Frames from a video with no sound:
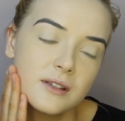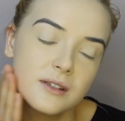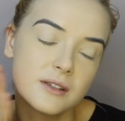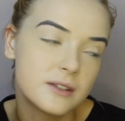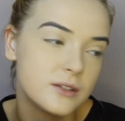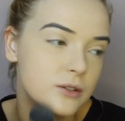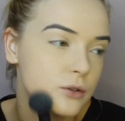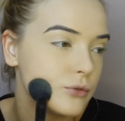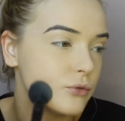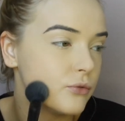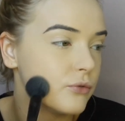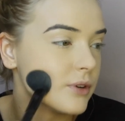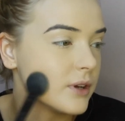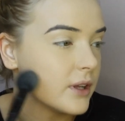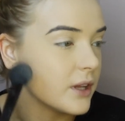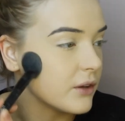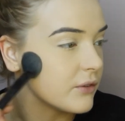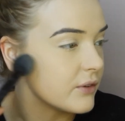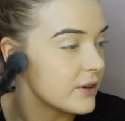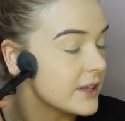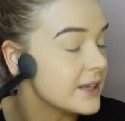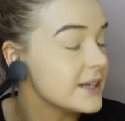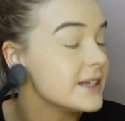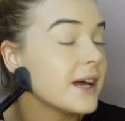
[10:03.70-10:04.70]
this is still
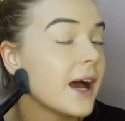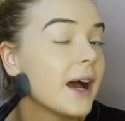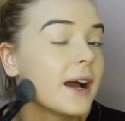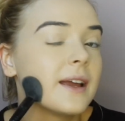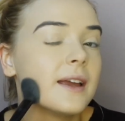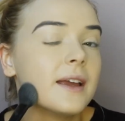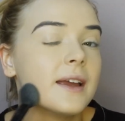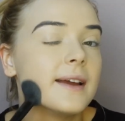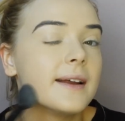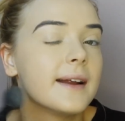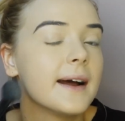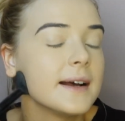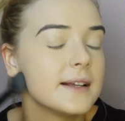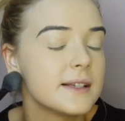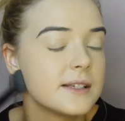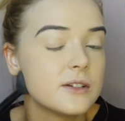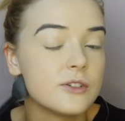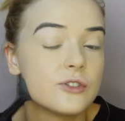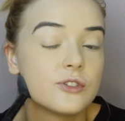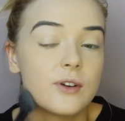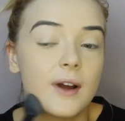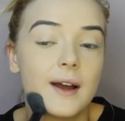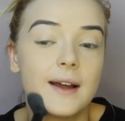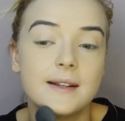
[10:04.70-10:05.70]
really, really tacky. It
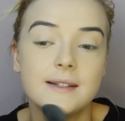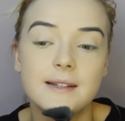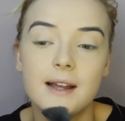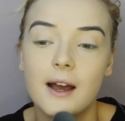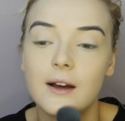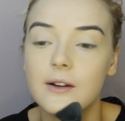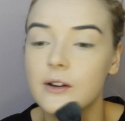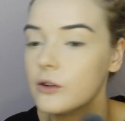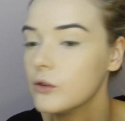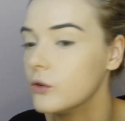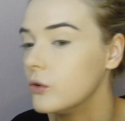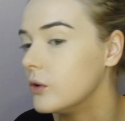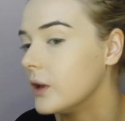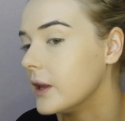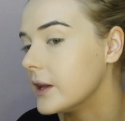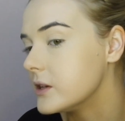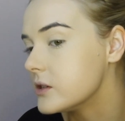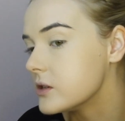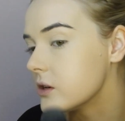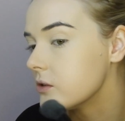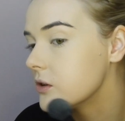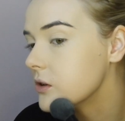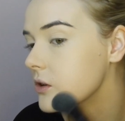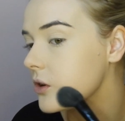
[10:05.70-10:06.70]
hasn't dried down at
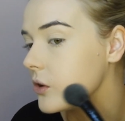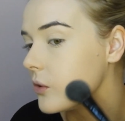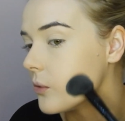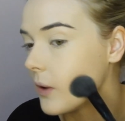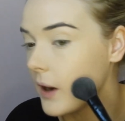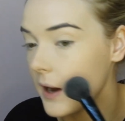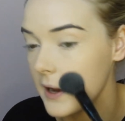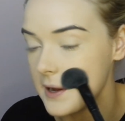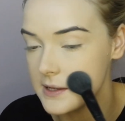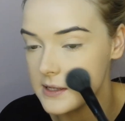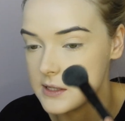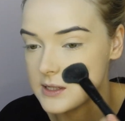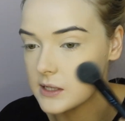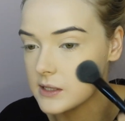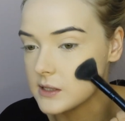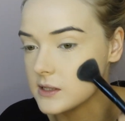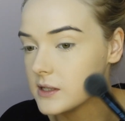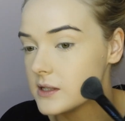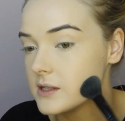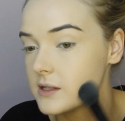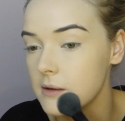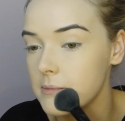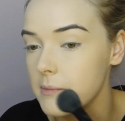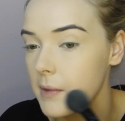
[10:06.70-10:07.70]
all. I don't know why it
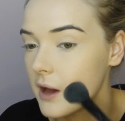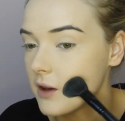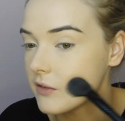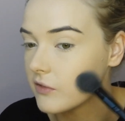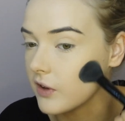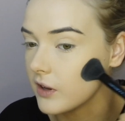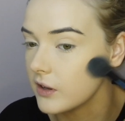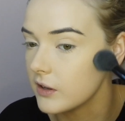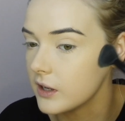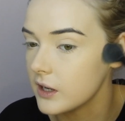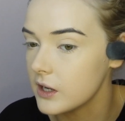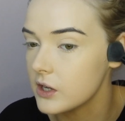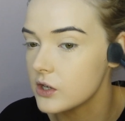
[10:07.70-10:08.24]
says it's a matte